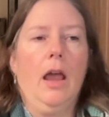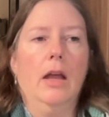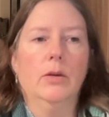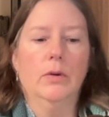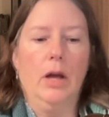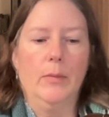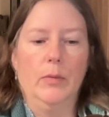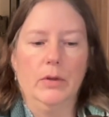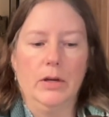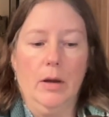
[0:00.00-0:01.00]
and you would come
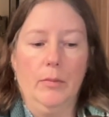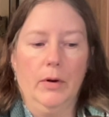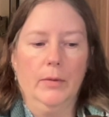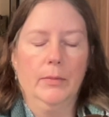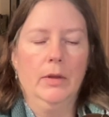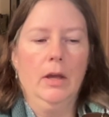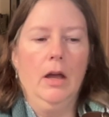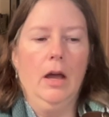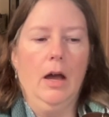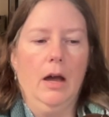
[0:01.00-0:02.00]
up with a number
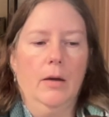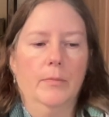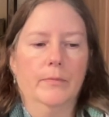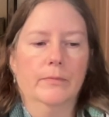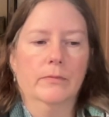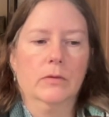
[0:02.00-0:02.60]
um,